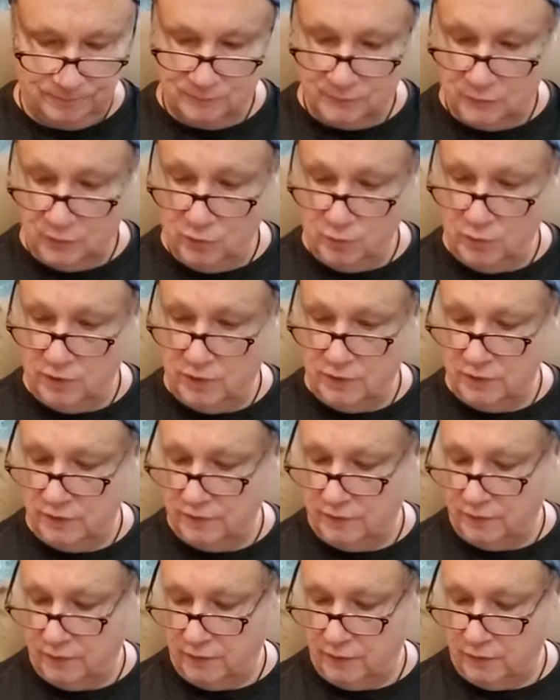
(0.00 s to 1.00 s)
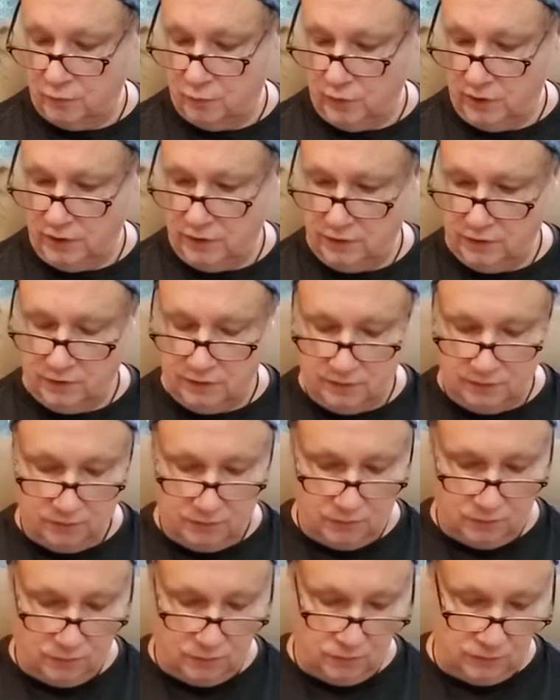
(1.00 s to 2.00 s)
Could be this very weekend.
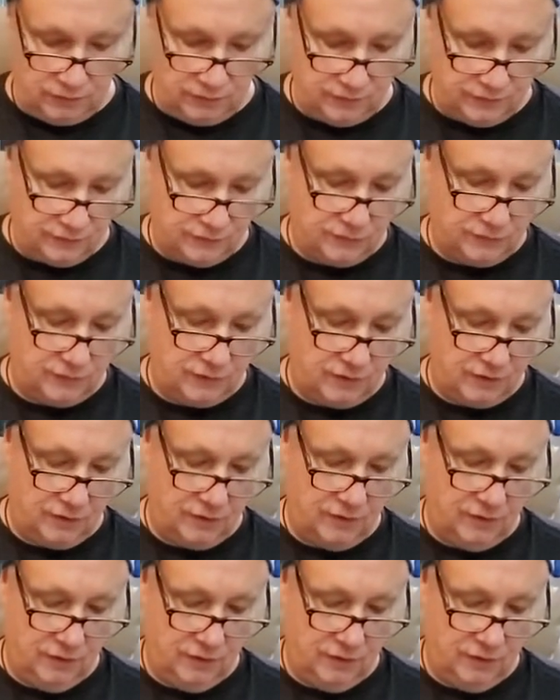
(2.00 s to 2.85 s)
Holy shit.